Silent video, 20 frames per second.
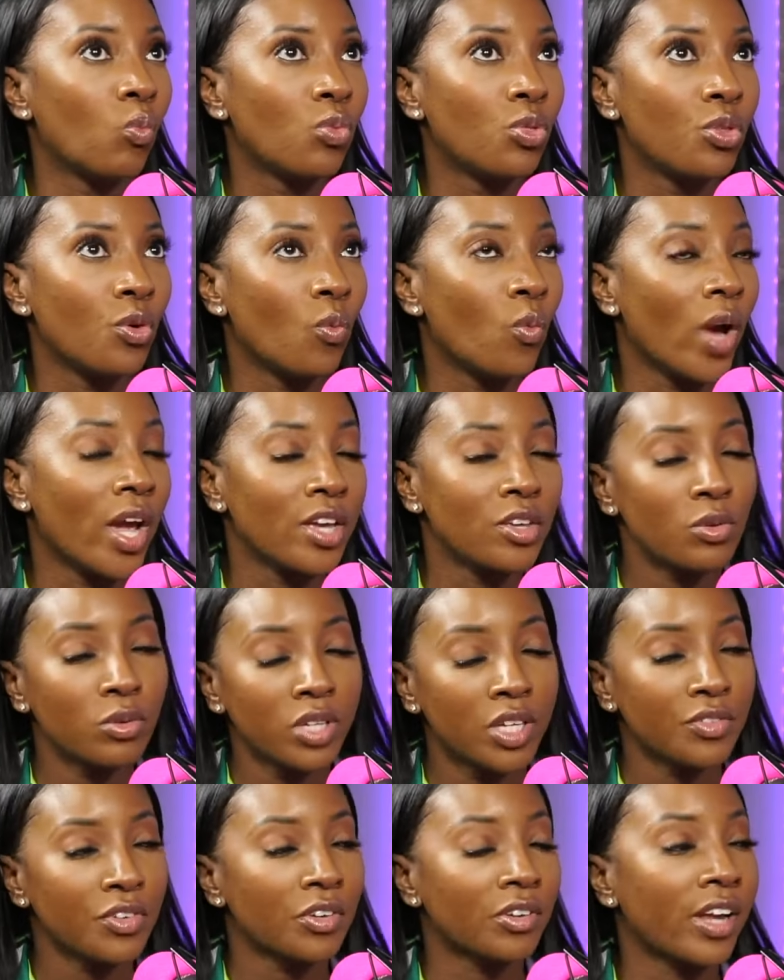the way you
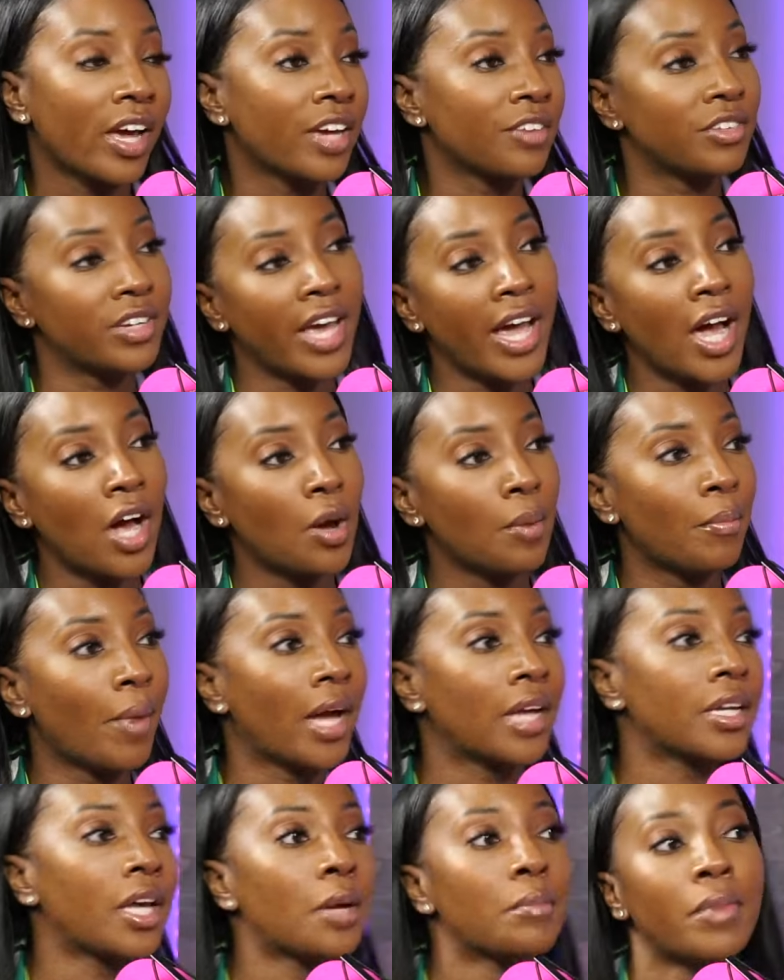live your life now
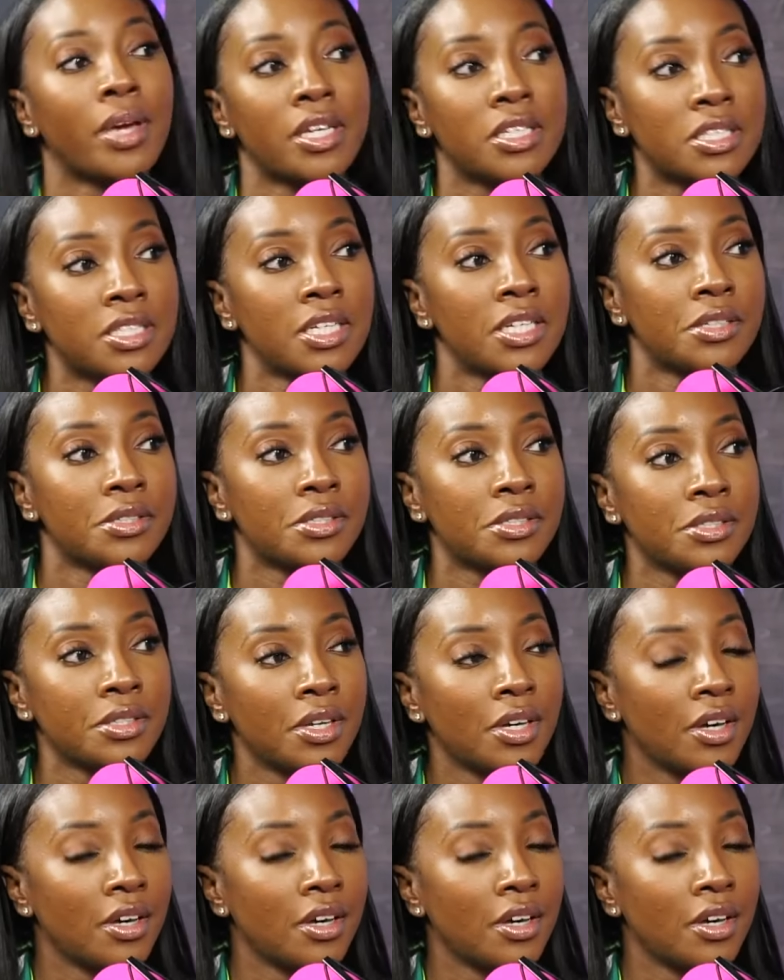might not make sense